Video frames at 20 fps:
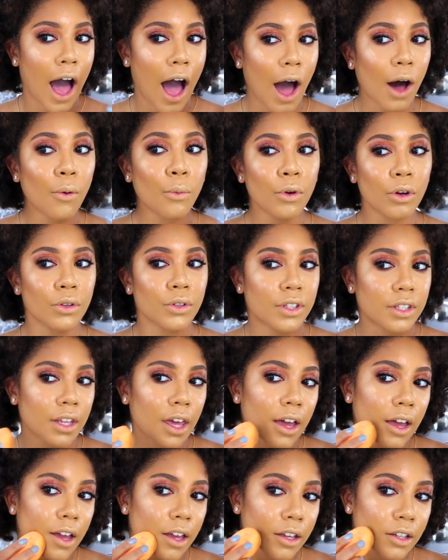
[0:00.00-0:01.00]
I will
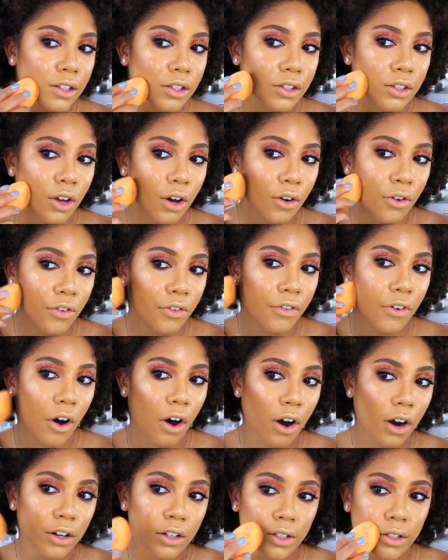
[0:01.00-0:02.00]
say, so
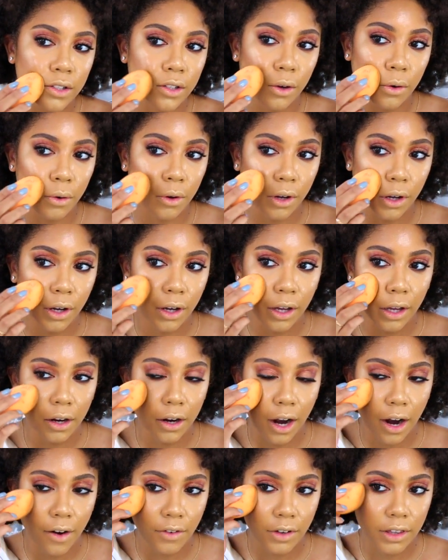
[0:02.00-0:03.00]
far, so
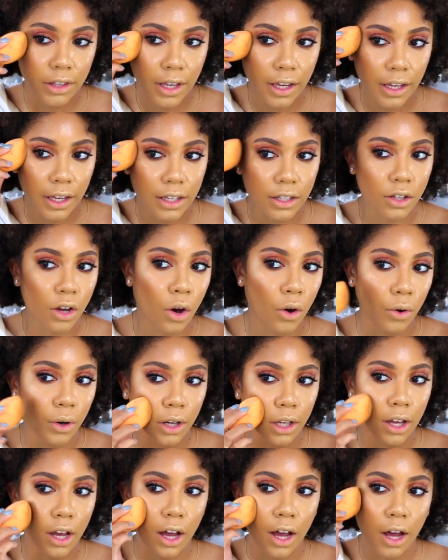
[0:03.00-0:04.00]
good. Everything is
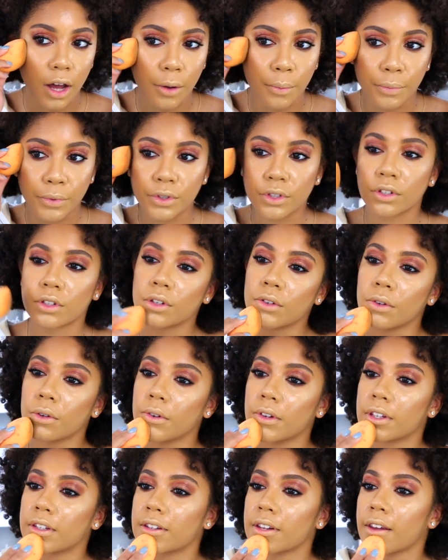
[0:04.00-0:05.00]
holding up
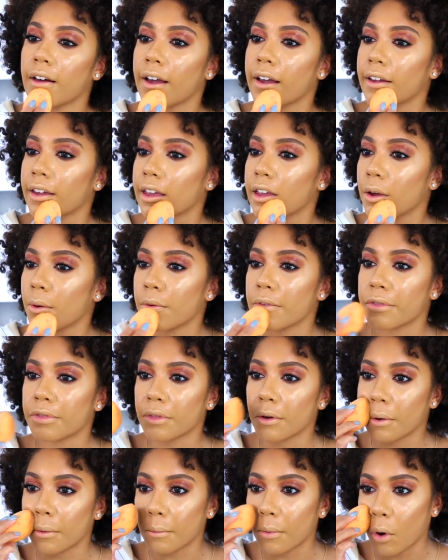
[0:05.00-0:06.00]
to its liking with
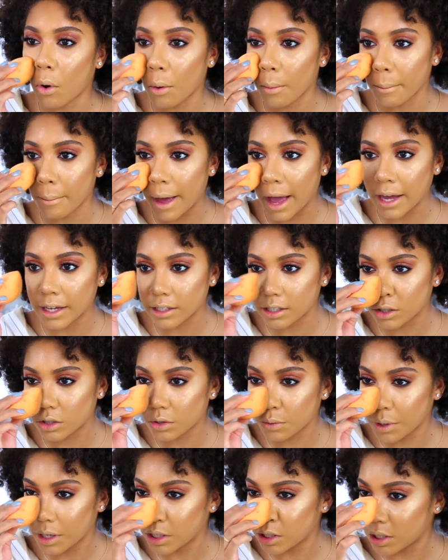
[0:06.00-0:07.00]
the whole matte
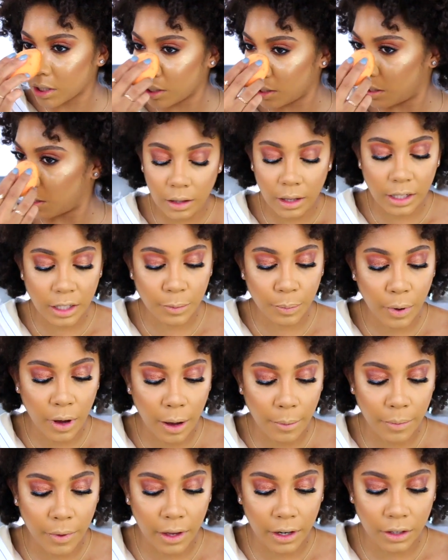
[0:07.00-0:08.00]
situation. Let's
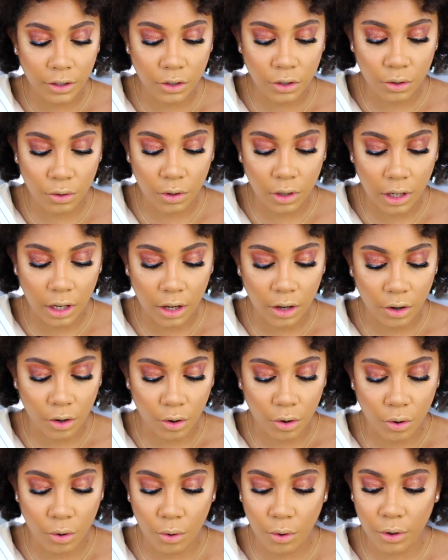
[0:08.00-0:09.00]
pop that into the
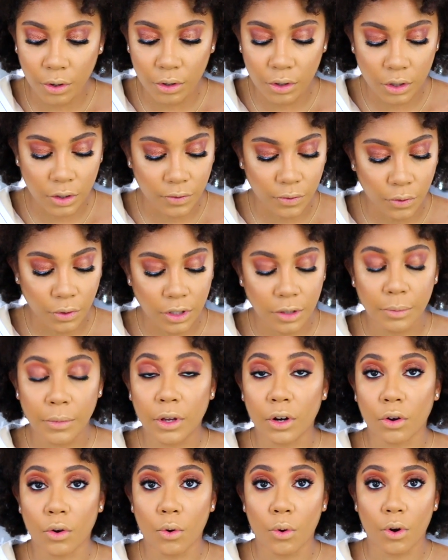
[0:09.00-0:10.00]
inner corners for some
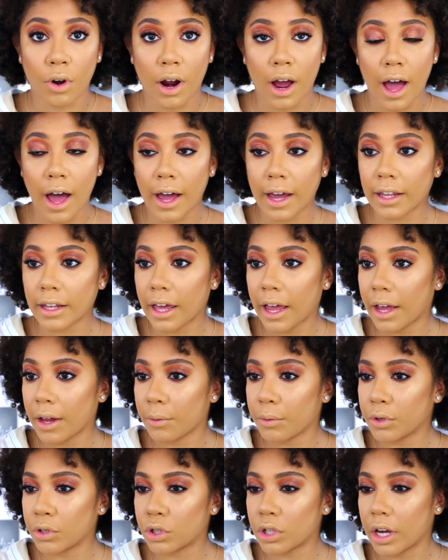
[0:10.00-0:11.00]
inner corner
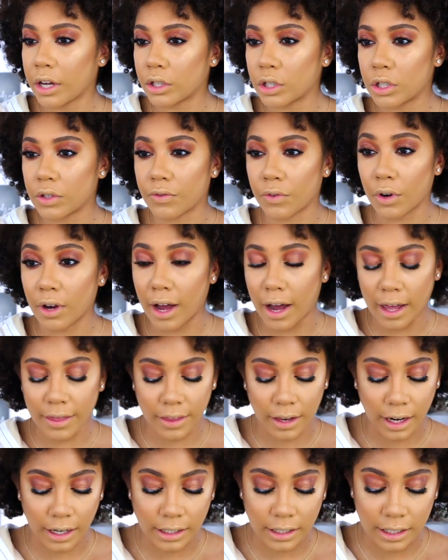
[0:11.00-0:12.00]
highlight, which I just forgot
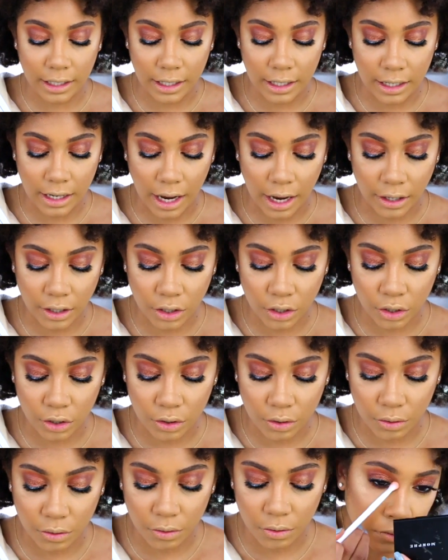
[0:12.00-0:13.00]
that I did not
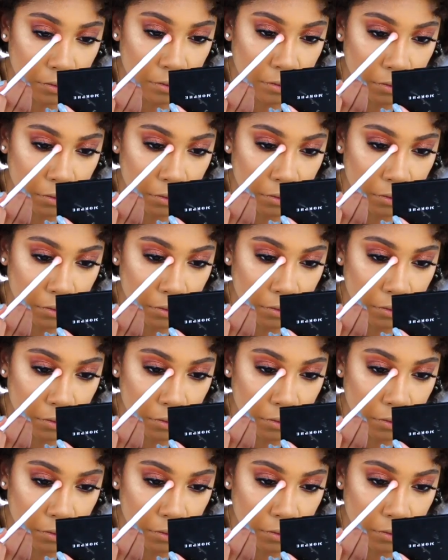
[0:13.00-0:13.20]
do.